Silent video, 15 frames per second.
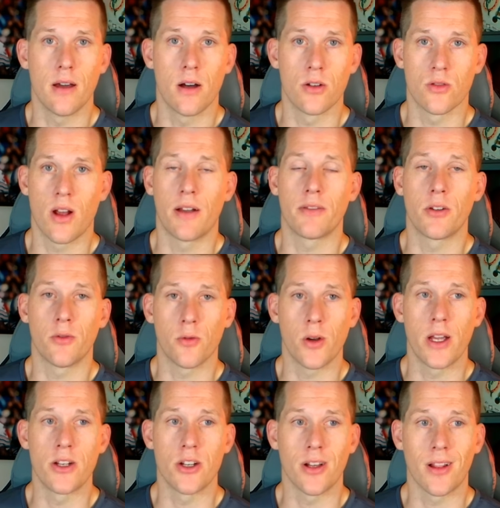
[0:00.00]
undrafted free
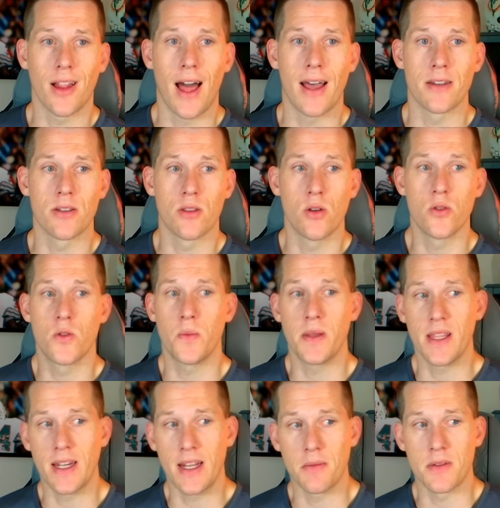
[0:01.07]
agent class. Those would be the
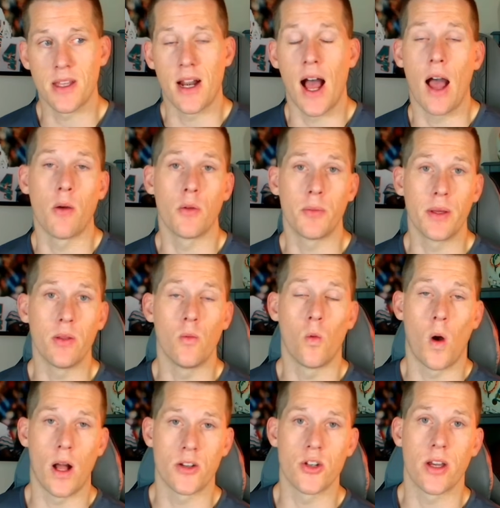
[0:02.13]
names that I would be
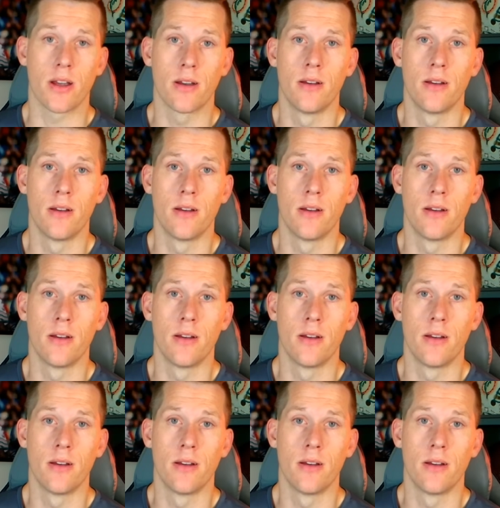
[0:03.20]
watching.